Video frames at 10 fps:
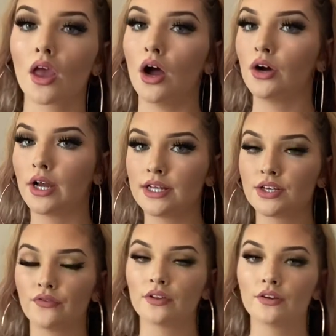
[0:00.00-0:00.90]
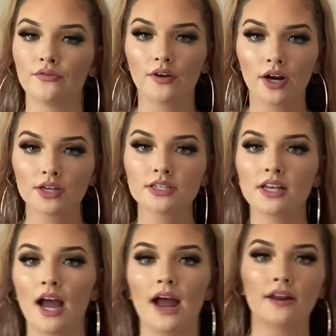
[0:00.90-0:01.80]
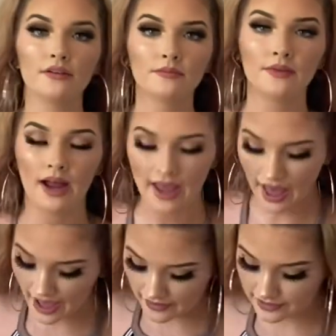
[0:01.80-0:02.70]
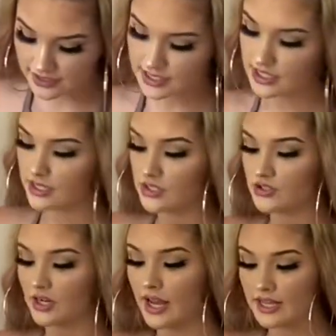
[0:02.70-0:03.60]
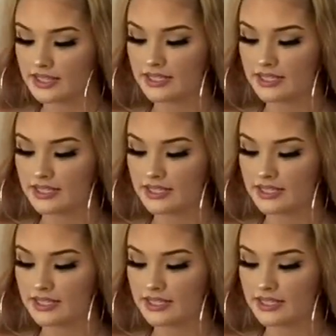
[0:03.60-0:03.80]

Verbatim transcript: Okay, so for the first item I have, it's this dress.